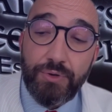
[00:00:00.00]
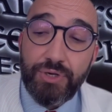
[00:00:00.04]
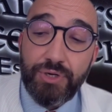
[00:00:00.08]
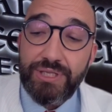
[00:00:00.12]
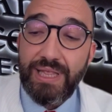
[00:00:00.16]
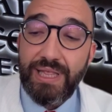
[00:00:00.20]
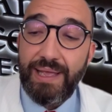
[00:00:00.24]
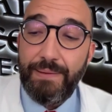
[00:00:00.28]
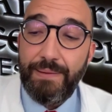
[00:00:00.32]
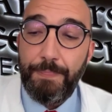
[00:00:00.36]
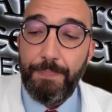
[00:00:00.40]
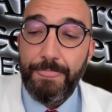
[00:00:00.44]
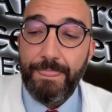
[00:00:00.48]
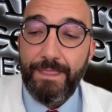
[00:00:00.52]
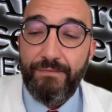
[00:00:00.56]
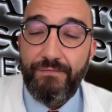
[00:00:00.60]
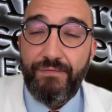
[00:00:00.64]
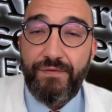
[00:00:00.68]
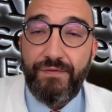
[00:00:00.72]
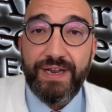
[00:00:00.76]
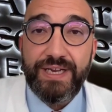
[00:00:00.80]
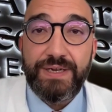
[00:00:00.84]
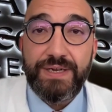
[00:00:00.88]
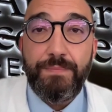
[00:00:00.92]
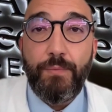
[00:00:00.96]
was the
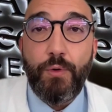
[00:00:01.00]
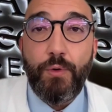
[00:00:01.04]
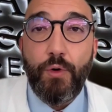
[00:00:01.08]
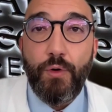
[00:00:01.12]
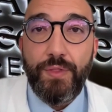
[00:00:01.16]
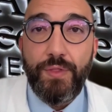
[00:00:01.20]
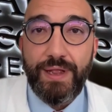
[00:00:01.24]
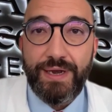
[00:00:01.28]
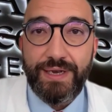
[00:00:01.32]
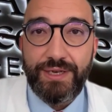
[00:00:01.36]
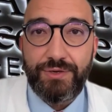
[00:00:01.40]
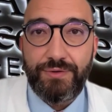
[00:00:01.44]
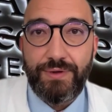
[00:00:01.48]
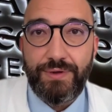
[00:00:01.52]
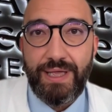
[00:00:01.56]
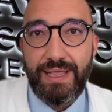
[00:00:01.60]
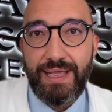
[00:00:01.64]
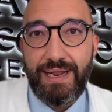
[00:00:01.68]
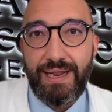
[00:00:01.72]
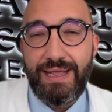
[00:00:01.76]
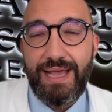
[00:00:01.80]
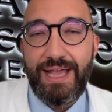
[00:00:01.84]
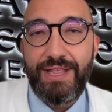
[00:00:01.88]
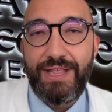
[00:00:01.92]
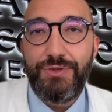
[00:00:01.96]
first modern
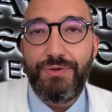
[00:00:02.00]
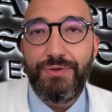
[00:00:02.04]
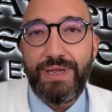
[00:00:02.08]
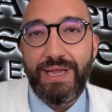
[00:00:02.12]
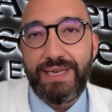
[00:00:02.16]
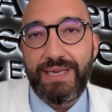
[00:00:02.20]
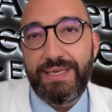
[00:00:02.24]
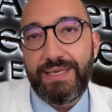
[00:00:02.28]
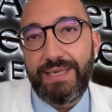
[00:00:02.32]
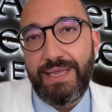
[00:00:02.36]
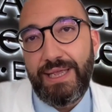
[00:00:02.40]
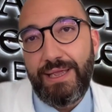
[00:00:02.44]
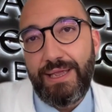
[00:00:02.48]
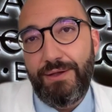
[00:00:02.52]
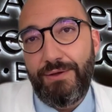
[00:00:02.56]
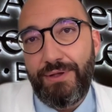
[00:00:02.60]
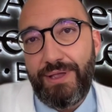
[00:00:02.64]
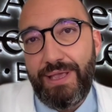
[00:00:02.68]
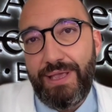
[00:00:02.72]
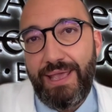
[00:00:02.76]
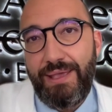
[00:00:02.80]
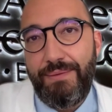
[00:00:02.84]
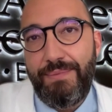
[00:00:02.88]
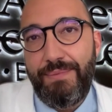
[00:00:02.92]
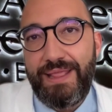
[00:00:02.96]
trial, and you can say,
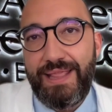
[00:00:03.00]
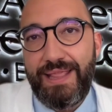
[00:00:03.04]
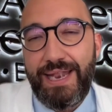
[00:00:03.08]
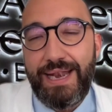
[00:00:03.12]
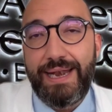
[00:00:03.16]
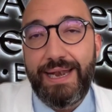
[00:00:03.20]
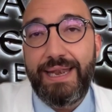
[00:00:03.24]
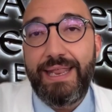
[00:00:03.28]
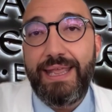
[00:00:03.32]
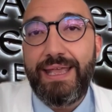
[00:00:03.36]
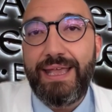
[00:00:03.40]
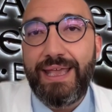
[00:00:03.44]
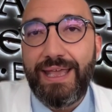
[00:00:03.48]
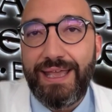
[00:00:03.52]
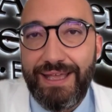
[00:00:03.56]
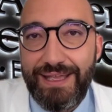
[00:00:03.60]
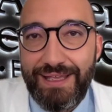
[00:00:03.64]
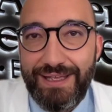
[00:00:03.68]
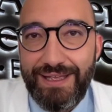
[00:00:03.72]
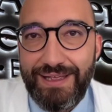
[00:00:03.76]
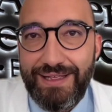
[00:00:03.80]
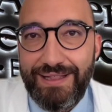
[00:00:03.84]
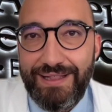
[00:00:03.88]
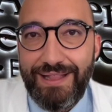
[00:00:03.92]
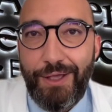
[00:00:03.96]
okay, but Enrique,
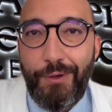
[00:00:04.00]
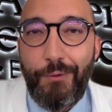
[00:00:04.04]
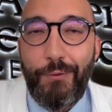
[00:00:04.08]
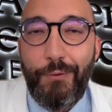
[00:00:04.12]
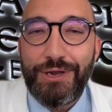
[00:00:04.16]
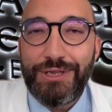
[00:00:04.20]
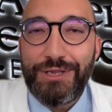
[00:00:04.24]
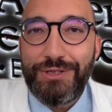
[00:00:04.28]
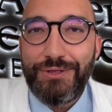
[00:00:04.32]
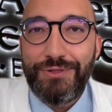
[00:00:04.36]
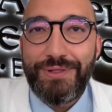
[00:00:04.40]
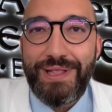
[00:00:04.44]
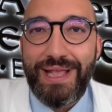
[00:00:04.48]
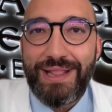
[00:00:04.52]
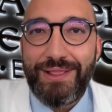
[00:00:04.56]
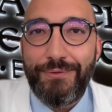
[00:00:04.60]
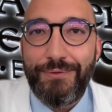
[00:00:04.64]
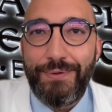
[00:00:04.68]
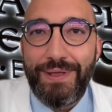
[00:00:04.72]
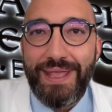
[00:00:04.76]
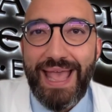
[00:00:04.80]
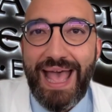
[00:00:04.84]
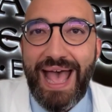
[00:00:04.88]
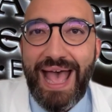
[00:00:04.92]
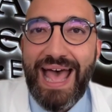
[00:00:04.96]
the question that
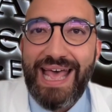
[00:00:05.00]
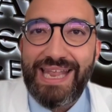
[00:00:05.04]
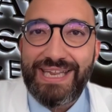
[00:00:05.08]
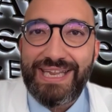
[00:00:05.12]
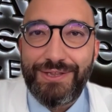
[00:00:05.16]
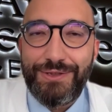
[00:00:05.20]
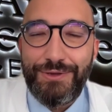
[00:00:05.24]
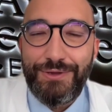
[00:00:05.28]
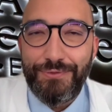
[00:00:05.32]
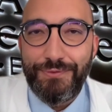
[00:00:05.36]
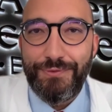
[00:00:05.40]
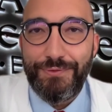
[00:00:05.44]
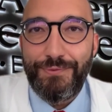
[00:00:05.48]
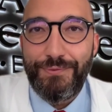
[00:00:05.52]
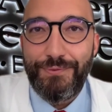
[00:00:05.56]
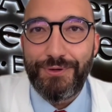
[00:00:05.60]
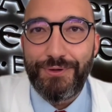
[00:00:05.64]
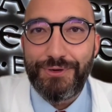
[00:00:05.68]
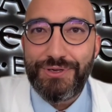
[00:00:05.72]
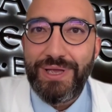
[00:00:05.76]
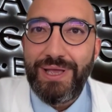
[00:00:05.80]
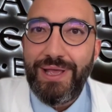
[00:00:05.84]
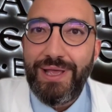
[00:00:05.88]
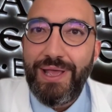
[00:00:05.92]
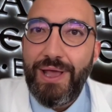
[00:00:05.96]
we asked you
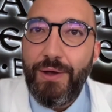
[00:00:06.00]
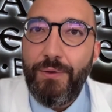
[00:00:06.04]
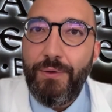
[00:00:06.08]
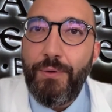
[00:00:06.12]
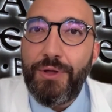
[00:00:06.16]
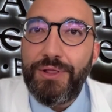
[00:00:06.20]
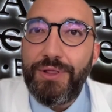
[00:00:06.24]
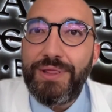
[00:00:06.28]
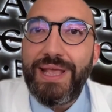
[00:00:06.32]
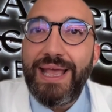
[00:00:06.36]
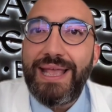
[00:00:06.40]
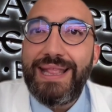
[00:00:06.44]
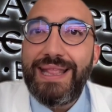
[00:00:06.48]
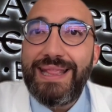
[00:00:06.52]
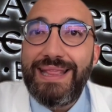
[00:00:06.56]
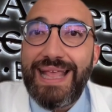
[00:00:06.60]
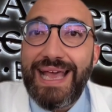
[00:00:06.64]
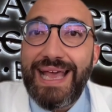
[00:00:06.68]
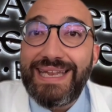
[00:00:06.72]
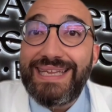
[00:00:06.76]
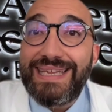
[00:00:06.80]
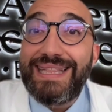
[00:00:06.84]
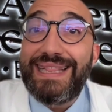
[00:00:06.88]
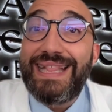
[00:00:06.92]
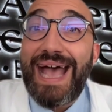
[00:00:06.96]
was, what
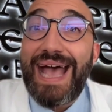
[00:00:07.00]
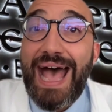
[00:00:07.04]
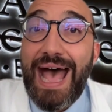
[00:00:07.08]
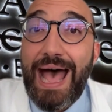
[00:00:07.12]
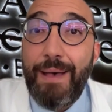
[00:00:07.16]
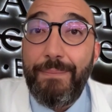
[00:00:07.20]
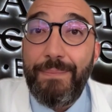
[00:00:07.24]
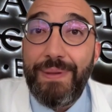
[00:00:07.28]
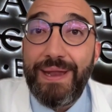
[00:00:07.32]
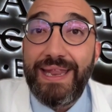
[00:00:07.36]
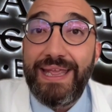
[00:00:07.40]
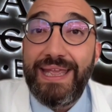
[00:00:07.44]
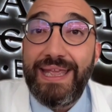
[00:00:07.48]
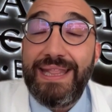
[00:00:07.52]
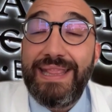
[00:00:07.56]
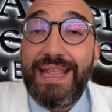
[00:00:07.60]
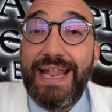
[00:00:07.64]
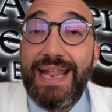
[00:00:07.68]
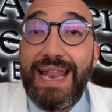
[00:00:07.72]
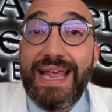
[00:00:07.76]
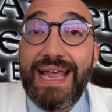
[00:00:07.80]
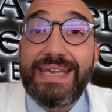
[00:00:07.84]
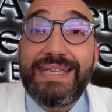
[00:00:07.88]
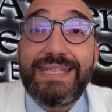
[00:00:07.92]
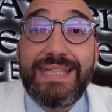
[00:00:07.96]
does it happen in
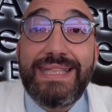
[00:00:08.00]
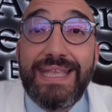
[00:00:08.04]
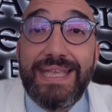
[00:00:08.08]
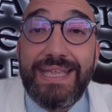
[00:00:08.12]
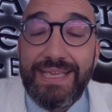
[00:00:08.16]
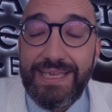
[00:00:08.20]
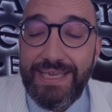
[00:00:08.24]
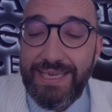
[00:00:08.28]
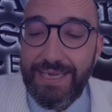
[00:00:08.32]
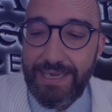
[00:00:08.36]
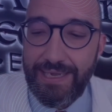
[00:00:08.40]
the last 10